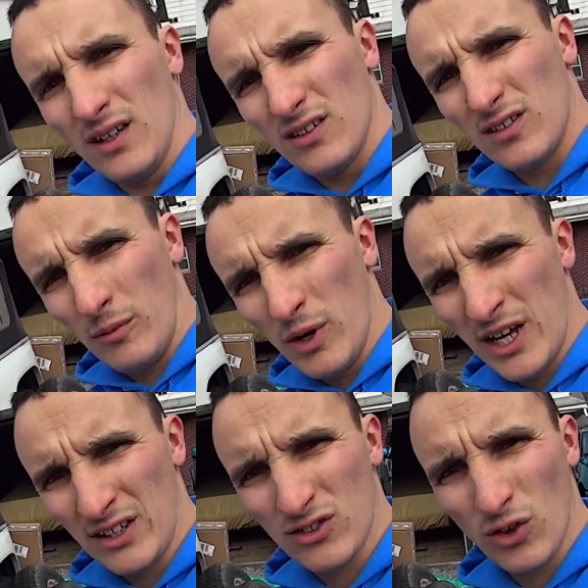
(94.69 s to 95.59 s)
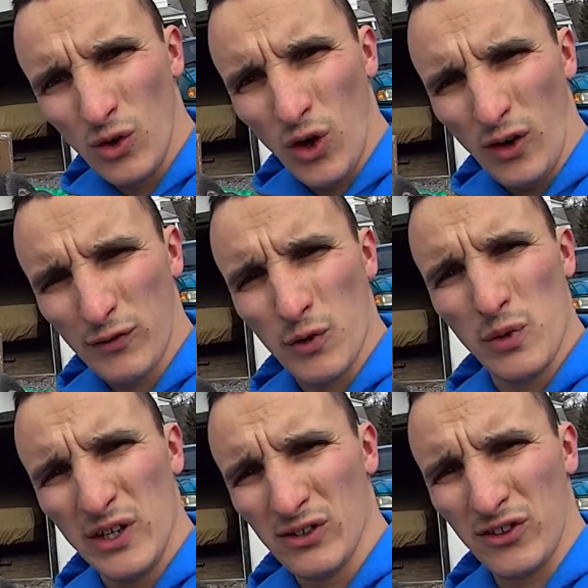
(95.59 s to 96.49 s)
Someone had sold off her
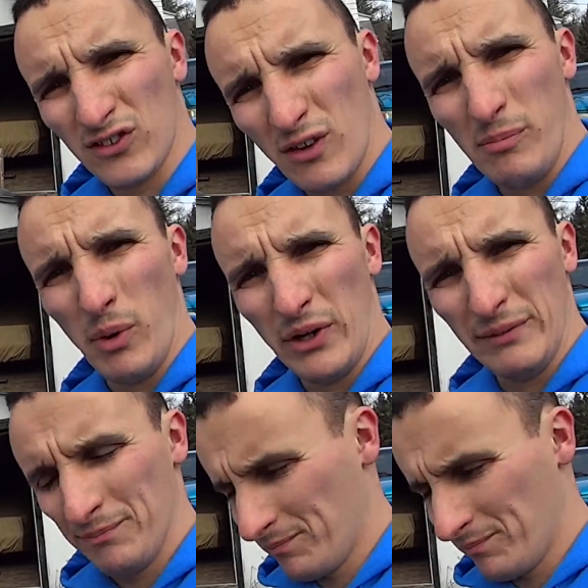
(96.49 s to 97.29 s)
wheels at some point.